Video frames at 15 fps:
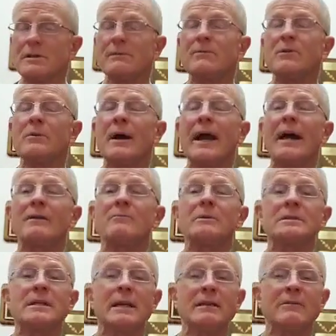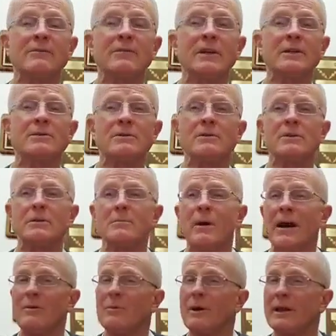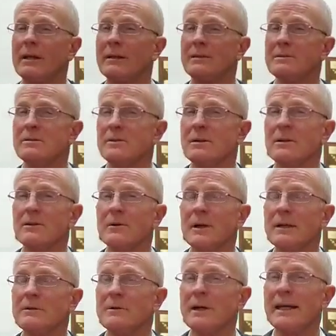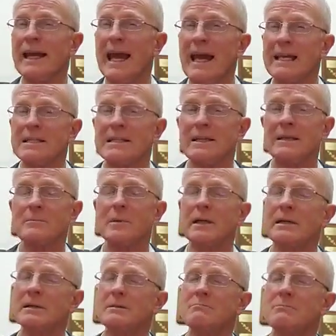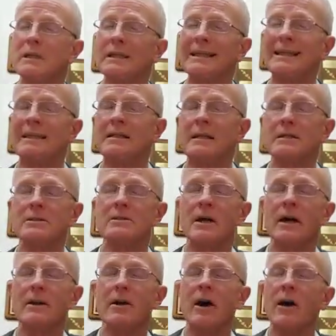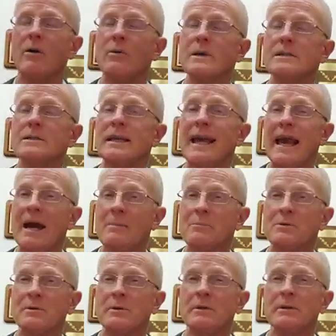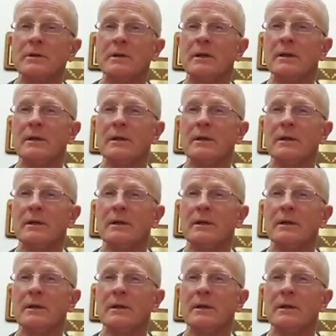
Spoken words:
If you add retentive features, you might want to consider going to a casting, because milling does not always capture